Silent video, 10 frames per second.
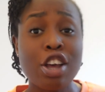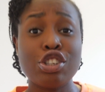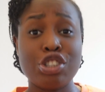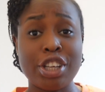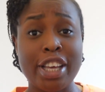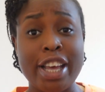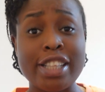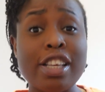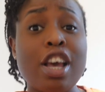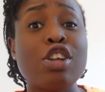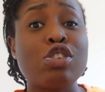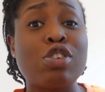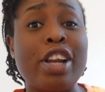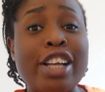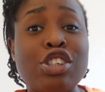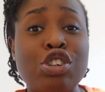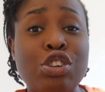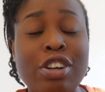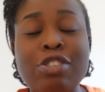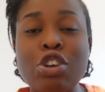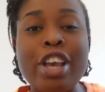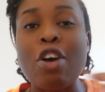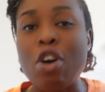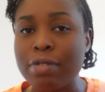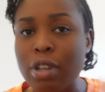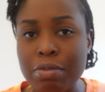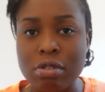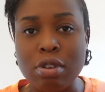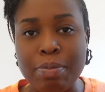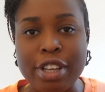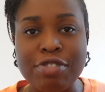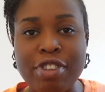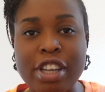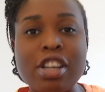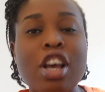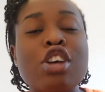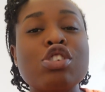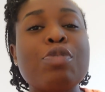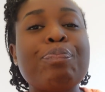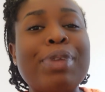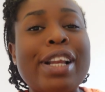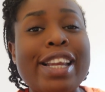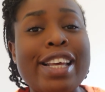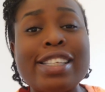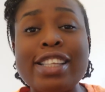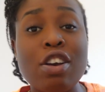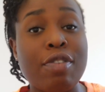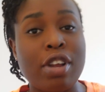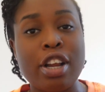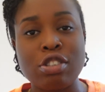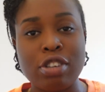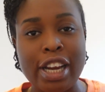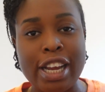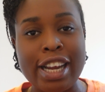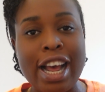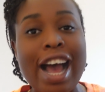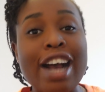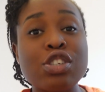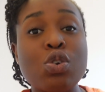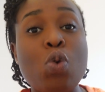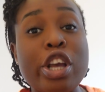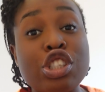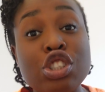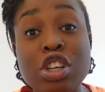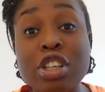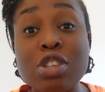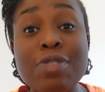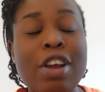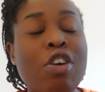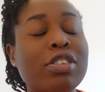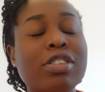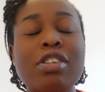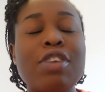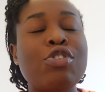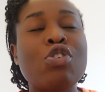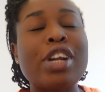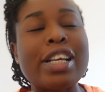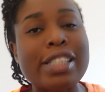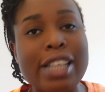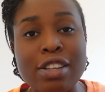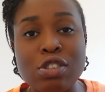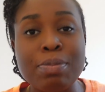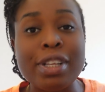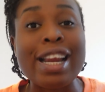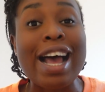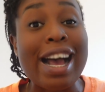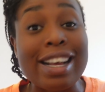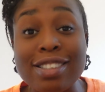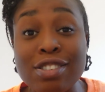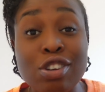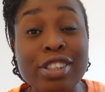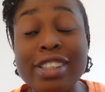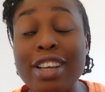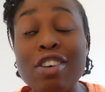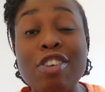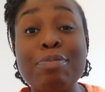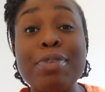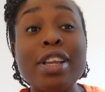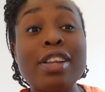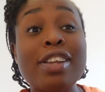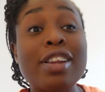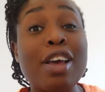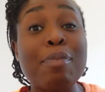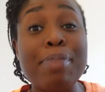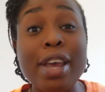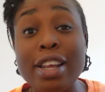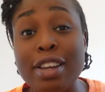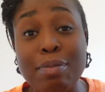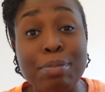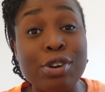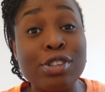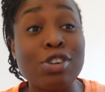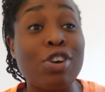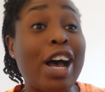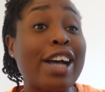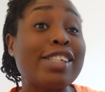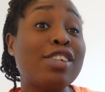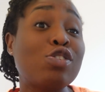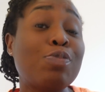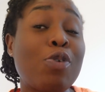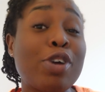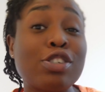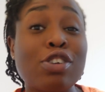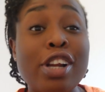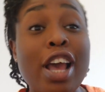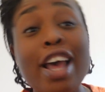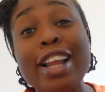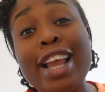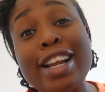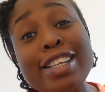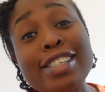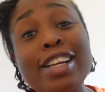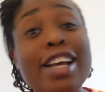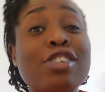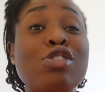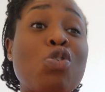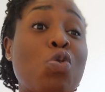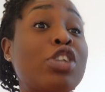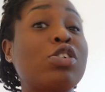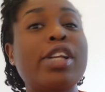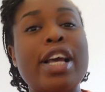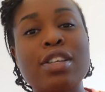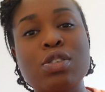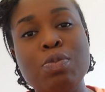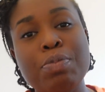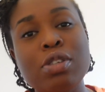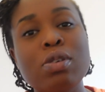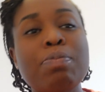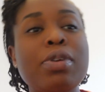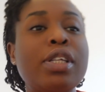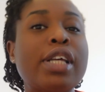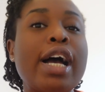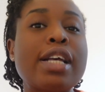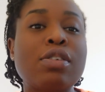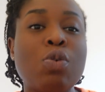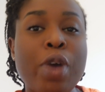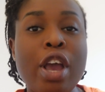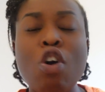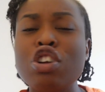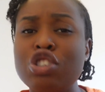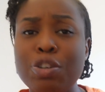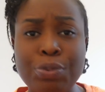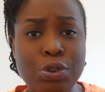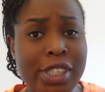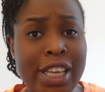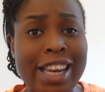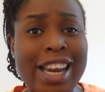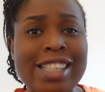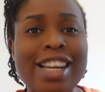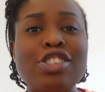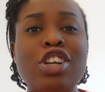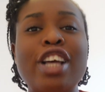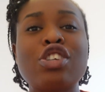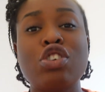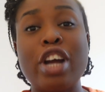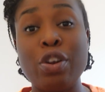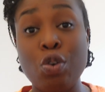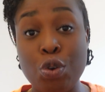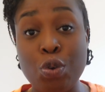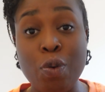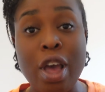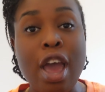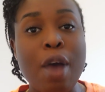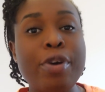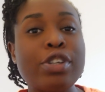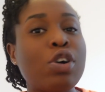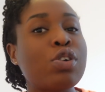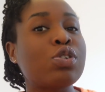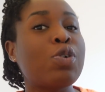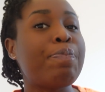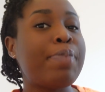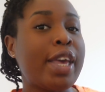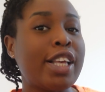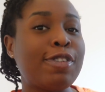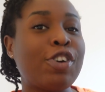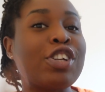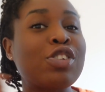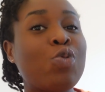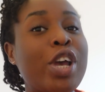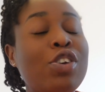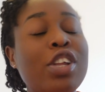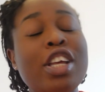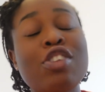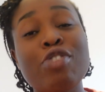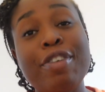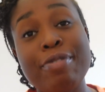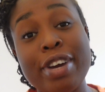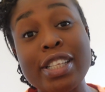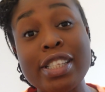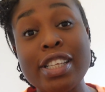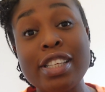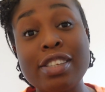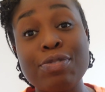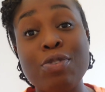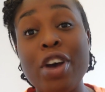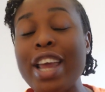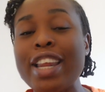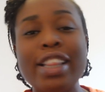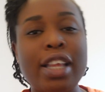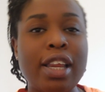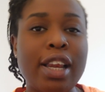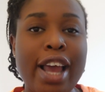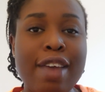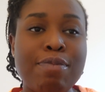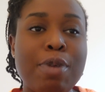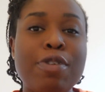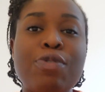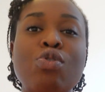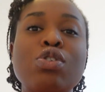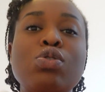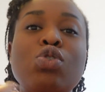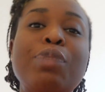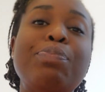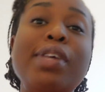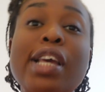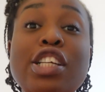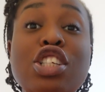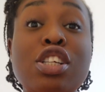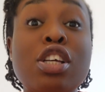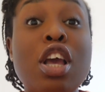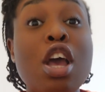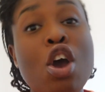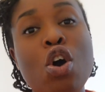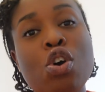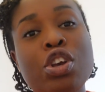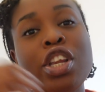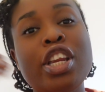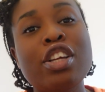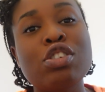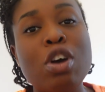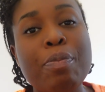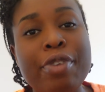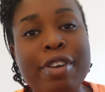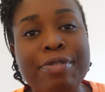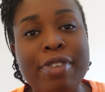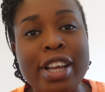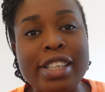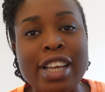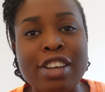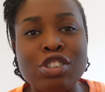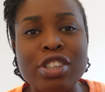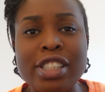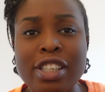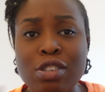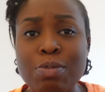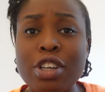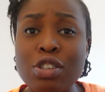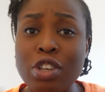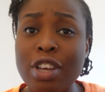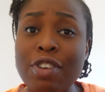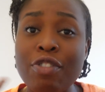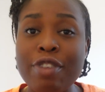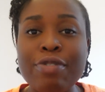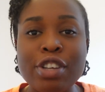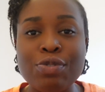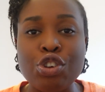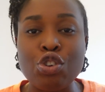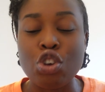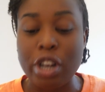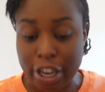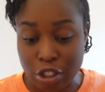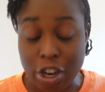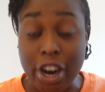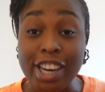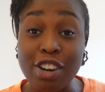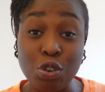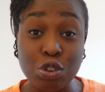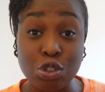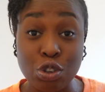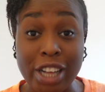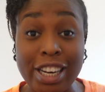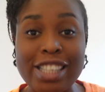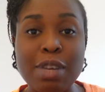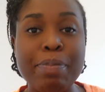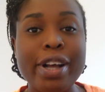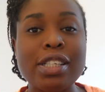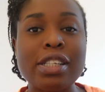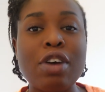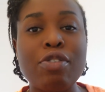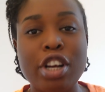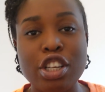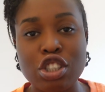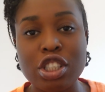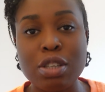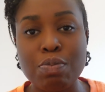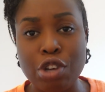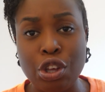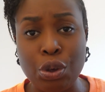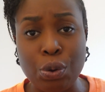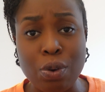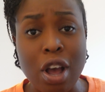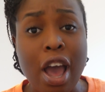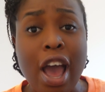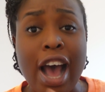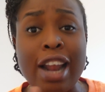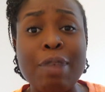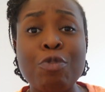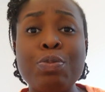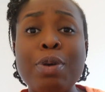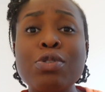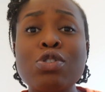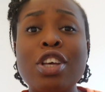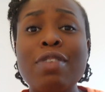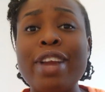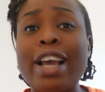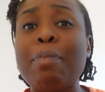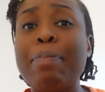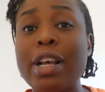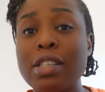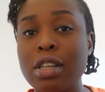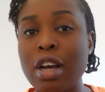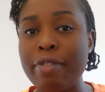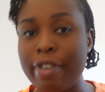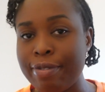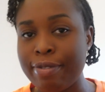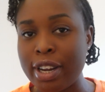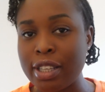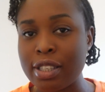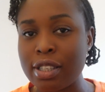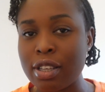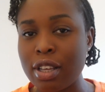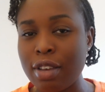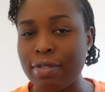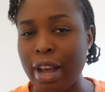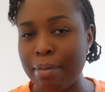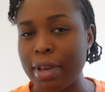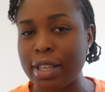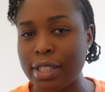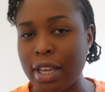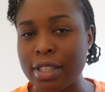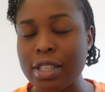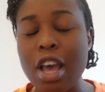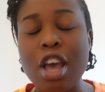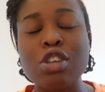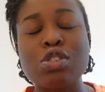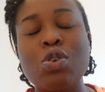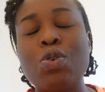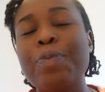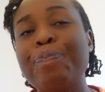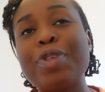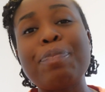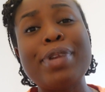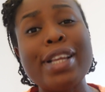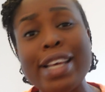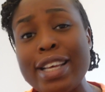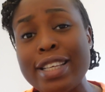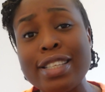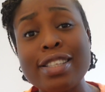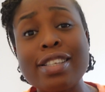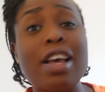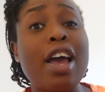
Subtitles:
you get to let you, so you're comfortable with your best friend. So please think of your lecturer like that. Ask questions. If you don't understand something, ask. Don't think of being a pain in the butt or asking stupid question. Like they say, there's no question that is stupid. So please ask away, contribute in class, let your lecturer know you, which also pays, because when you need references for anything in life, maybe if you want to do a PhD or you need a job reference and you just need somebody to give a reference for you, your lecturer already knows you and has a personal relationship with you and will be able to give like a personal reference, if that makes sense. So please